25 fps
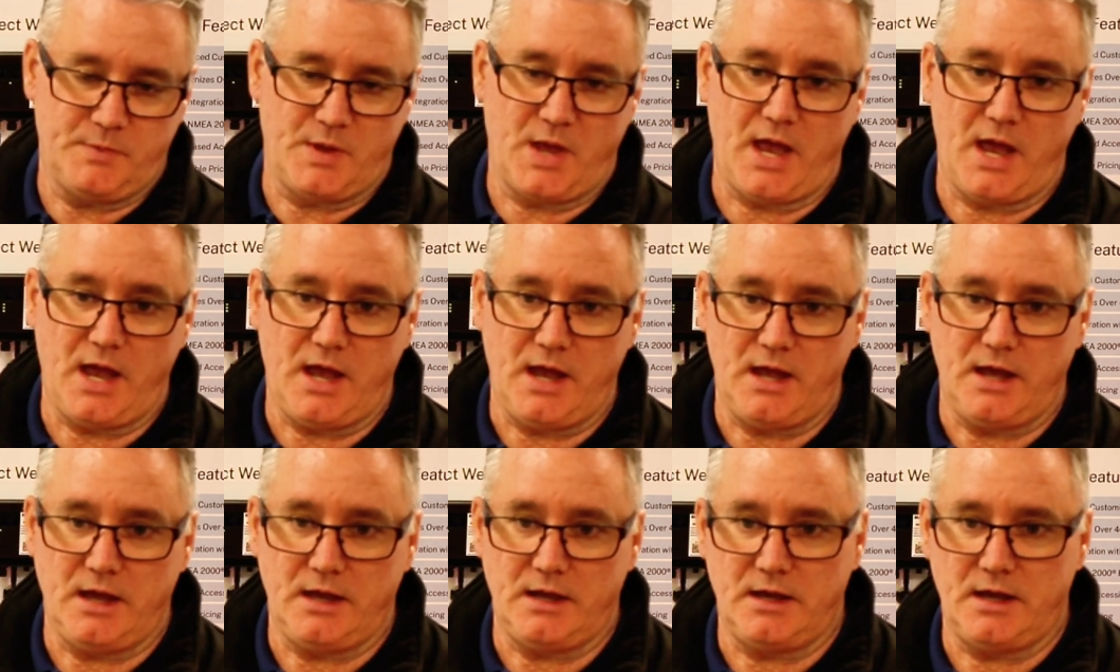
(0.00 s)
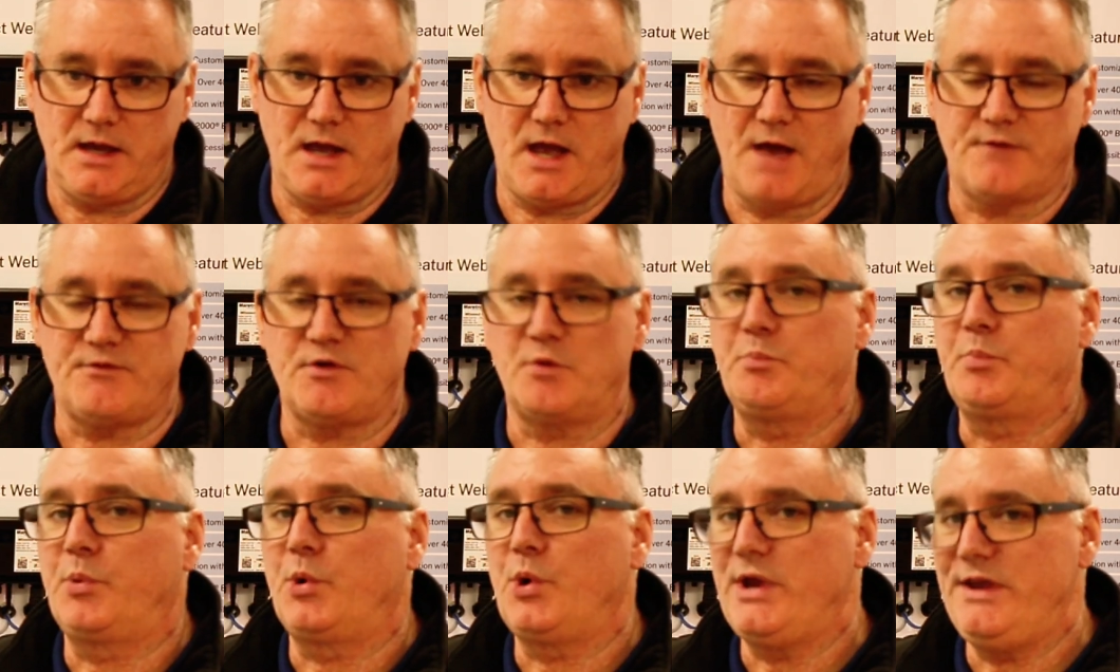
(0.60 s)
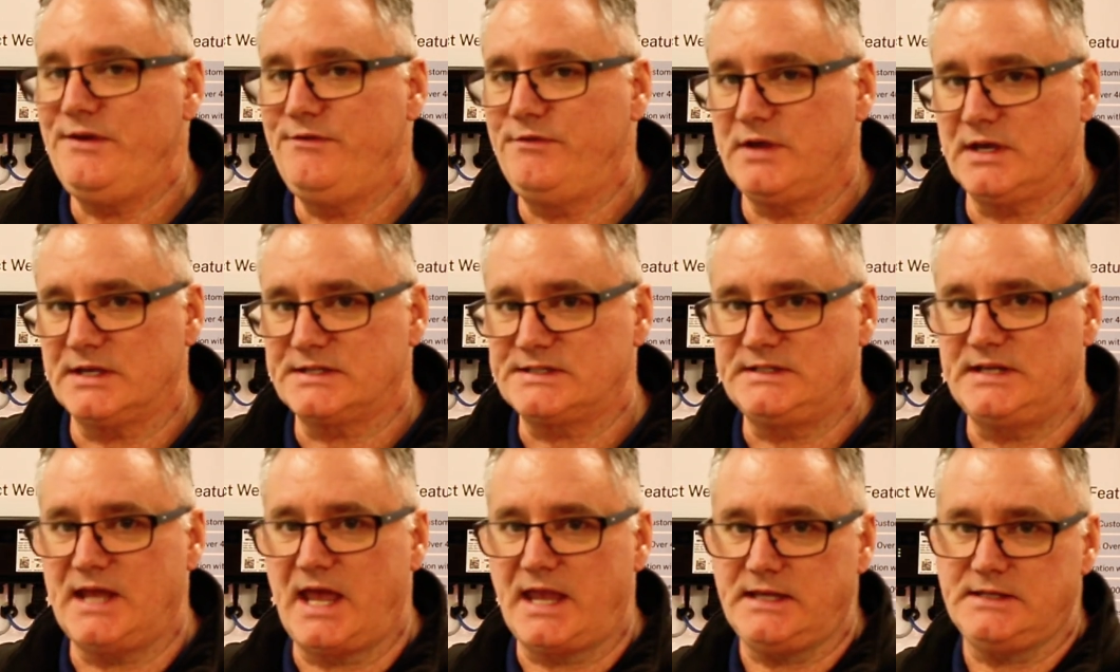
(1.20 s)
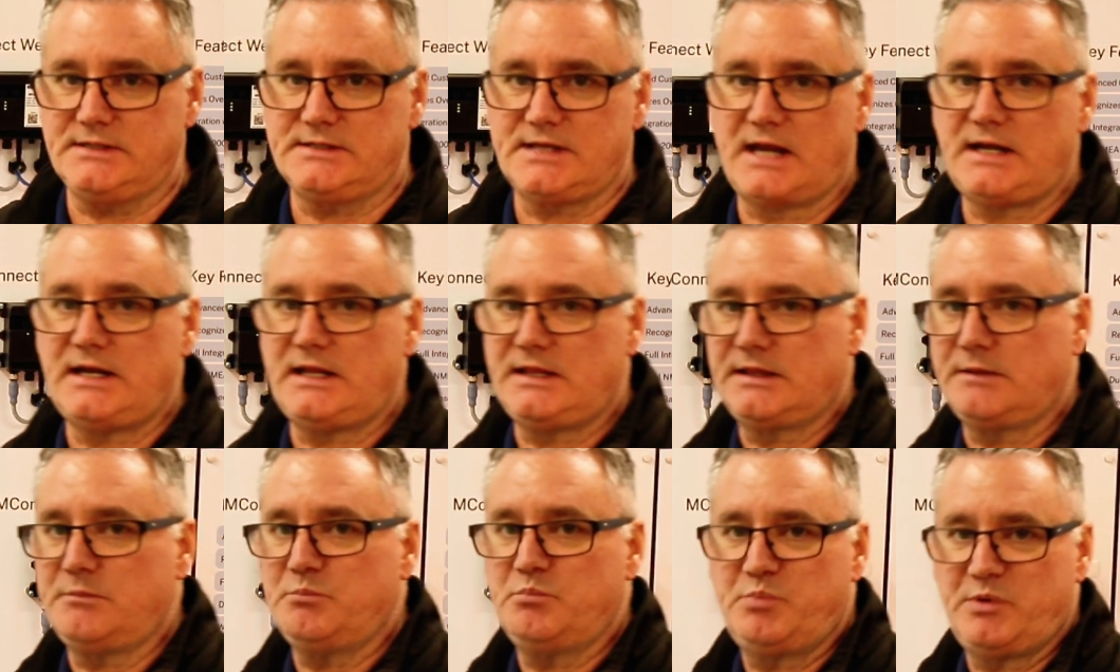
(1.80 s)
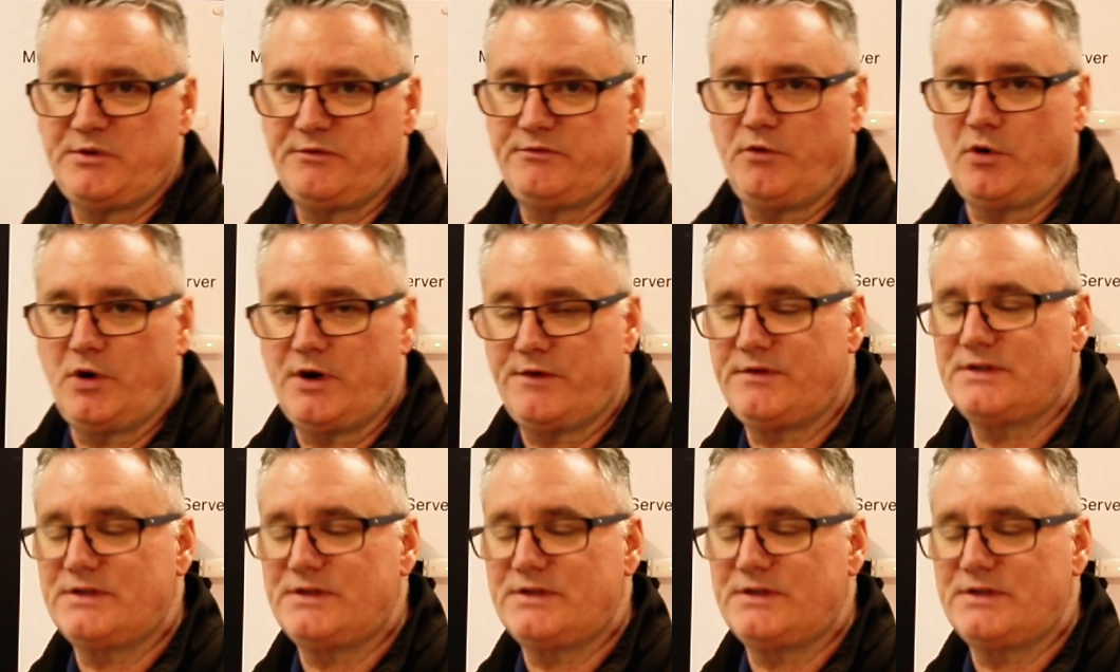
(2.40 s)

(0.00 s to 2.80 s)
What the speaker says: of a previous date, anything before.